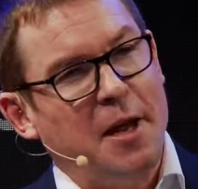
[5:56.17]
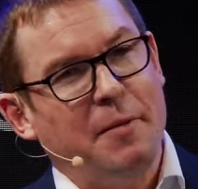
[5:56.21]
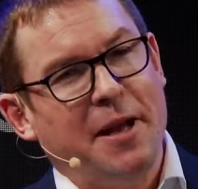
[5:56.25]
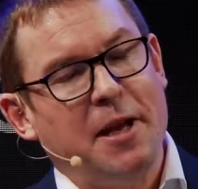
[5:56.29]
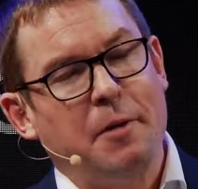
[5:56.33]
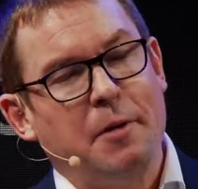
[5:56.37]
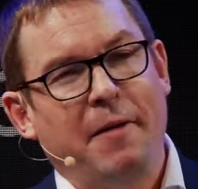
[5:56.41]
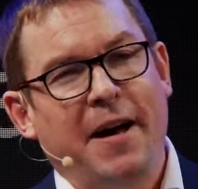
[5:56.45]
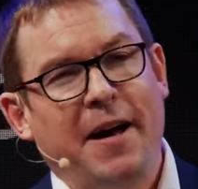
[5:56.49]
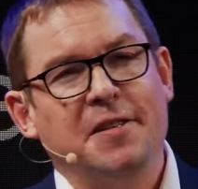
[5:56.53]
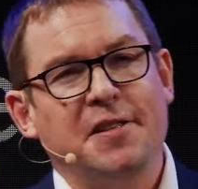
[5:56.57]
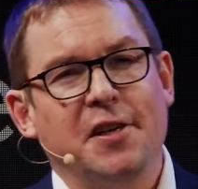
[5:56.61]

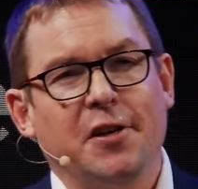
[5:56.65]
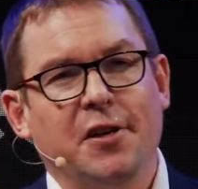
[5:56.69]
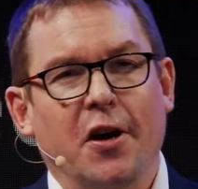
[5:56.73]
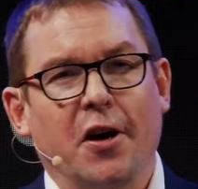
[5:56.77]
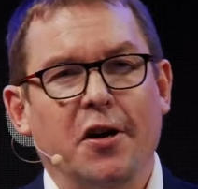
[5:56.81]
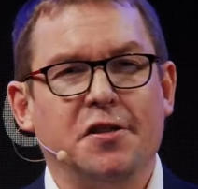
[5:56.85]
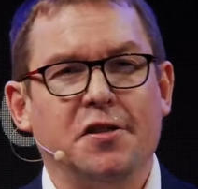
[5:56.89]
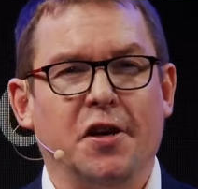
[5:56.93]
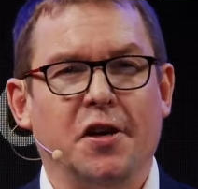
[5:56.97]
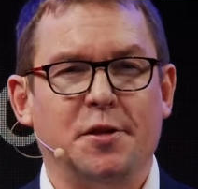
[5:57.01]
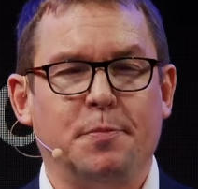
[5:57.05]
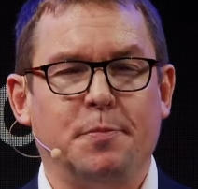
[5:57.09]
many months ago,
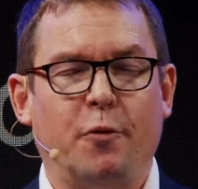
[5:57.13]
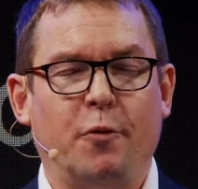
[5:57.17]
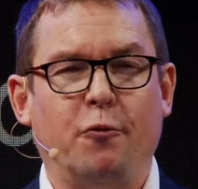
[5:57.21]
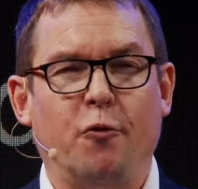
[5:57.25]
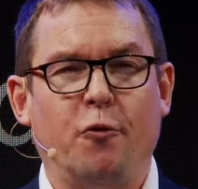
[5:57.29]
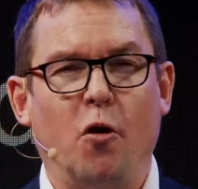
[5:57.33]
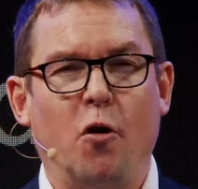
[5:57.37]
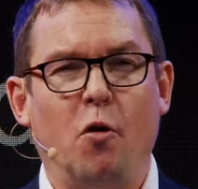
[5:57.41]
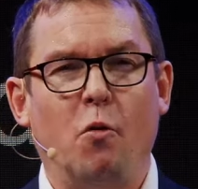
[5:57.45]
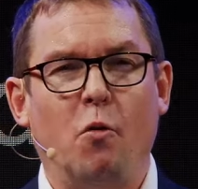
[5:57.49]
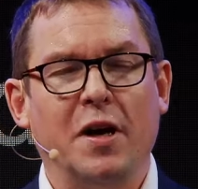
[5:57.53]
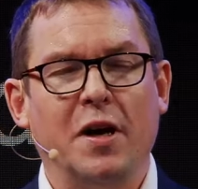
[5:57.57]
so it's
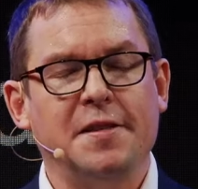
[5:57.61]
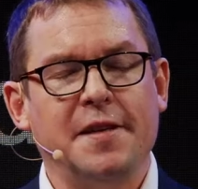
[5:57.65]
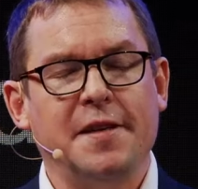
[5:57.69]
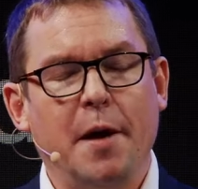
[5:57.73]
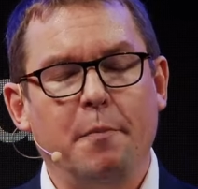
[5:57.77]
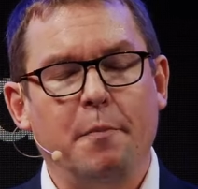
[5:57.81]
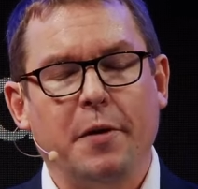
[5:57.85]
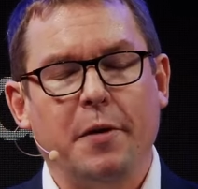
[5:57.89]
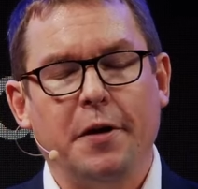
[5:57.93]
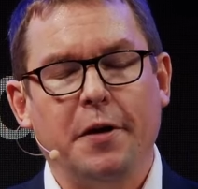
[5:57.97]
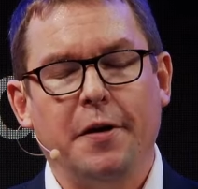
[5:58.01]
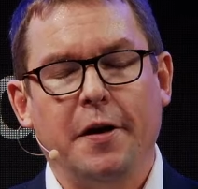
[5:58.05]
before what's
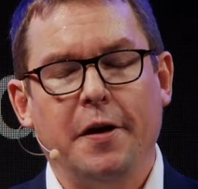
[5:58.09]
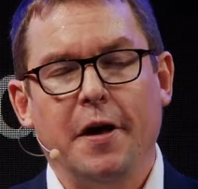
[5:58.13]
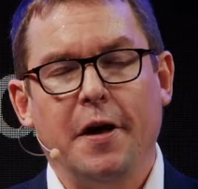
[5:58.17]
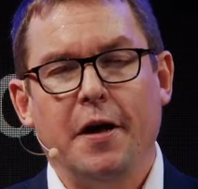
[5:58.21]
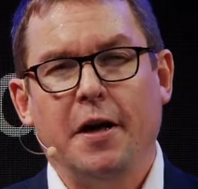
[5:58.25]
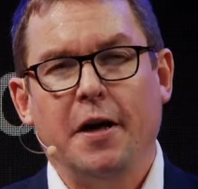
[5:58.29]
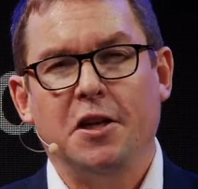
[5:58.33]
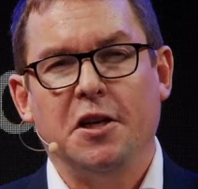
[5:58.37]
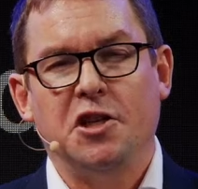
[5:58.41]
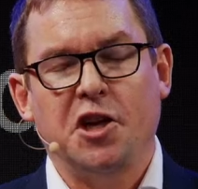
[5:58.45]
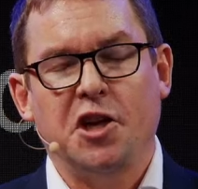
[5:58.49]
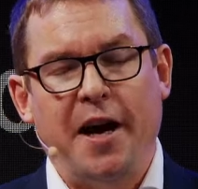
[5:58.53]
happened
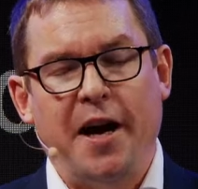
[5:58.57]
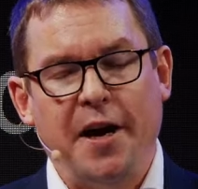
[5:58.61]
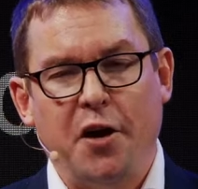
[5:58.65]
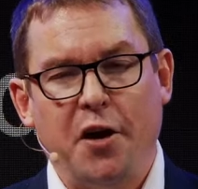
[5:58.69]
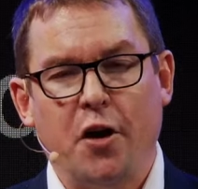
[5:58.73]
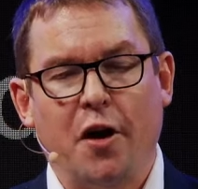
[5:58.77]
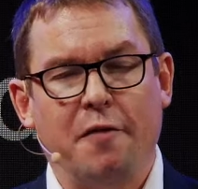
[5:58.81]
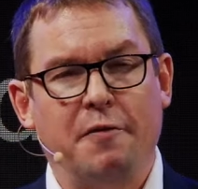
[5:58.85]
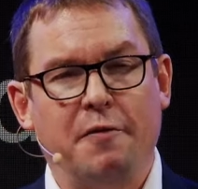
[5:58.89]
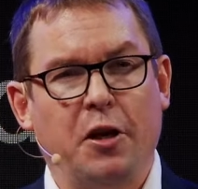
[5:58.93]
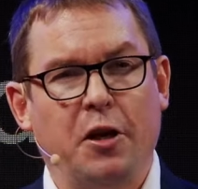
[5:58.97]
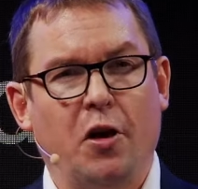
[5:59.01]
in China
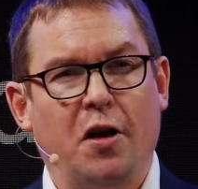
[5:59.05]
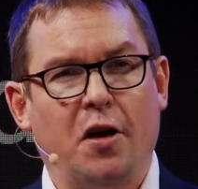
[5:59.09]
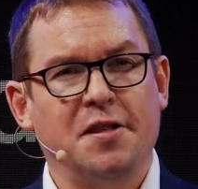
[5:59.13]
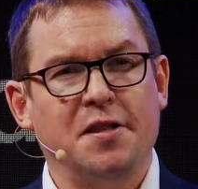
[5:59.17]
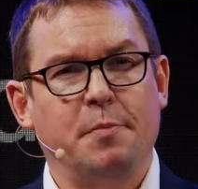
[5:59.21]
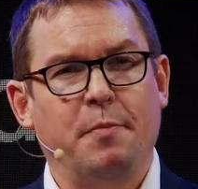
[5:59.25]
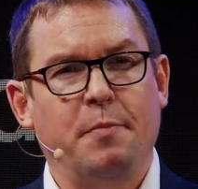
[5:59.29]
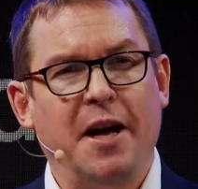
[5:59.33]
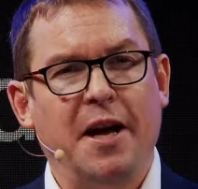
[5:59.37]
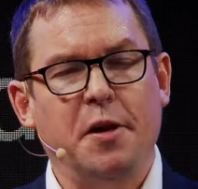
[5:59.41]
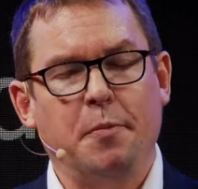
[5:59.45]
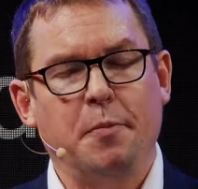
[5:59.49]
over the last
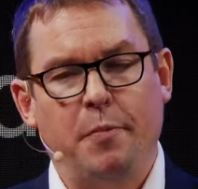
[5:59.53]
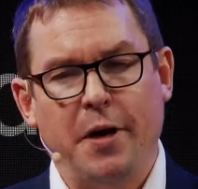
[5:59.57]
month.